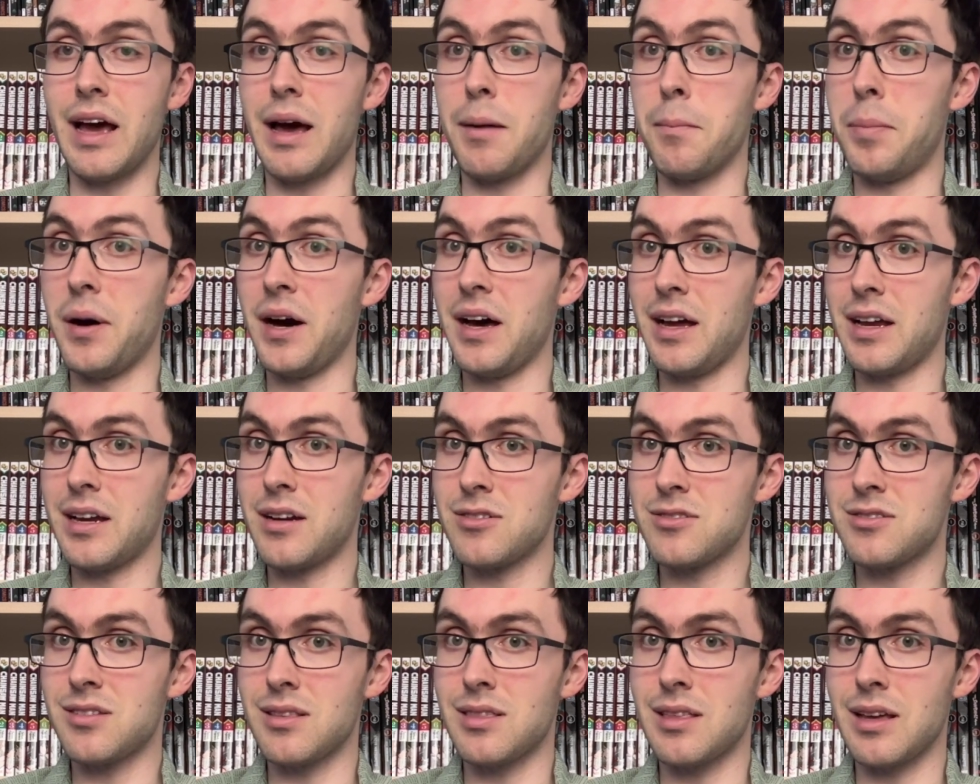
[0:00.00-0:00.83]
But
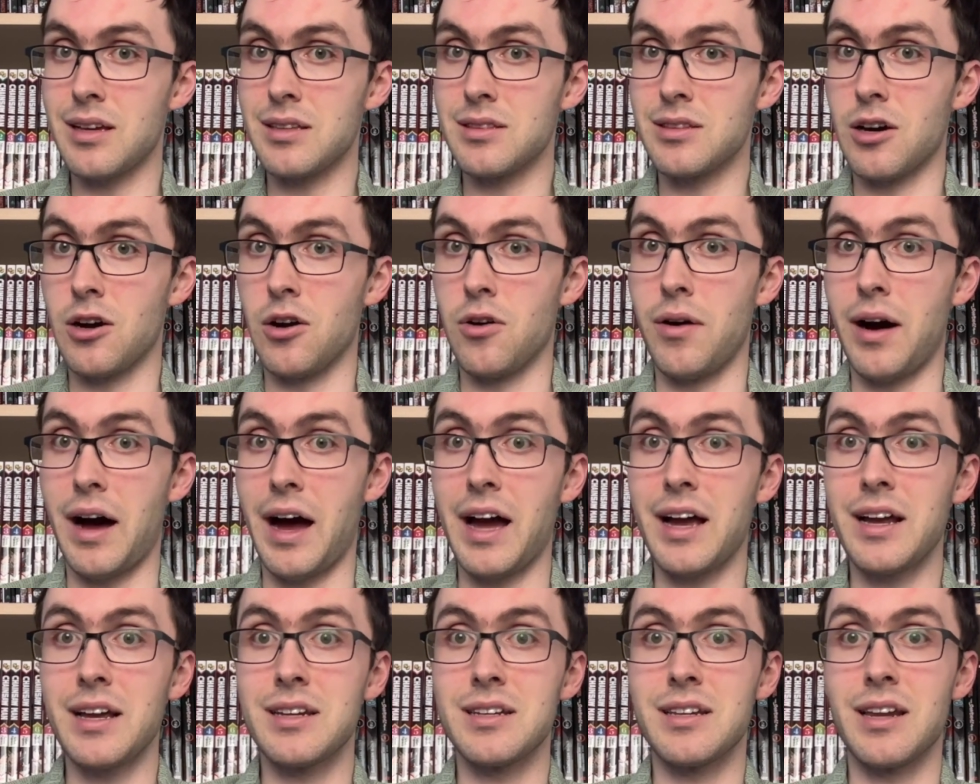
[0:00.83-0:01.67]
here's the thing though,
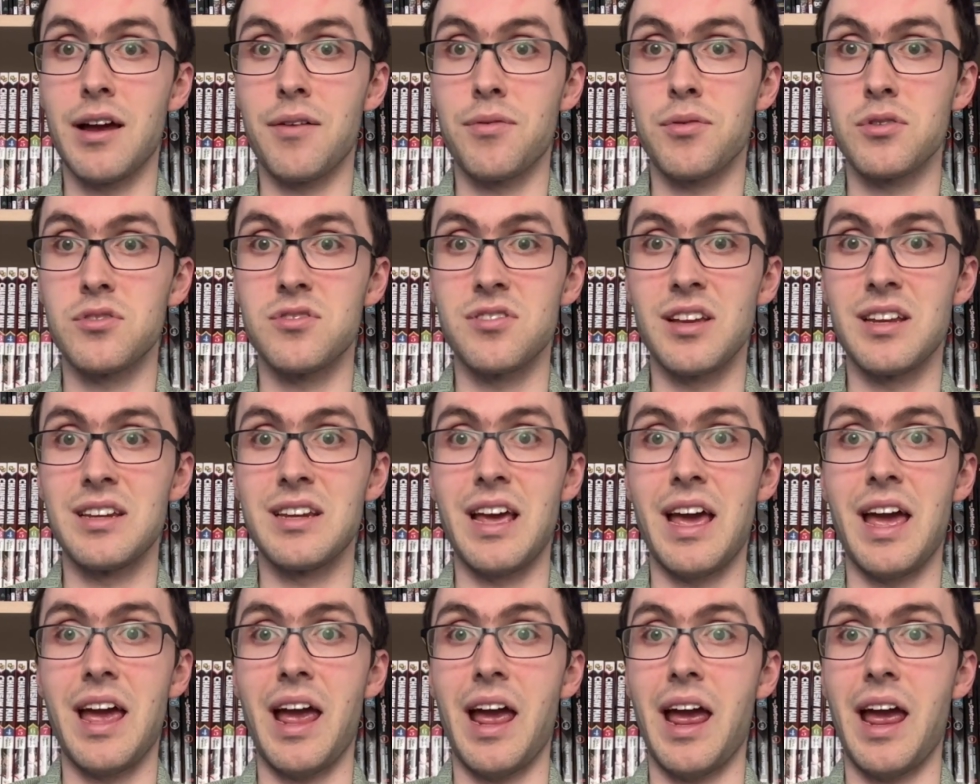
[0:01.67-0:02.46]
I had never seen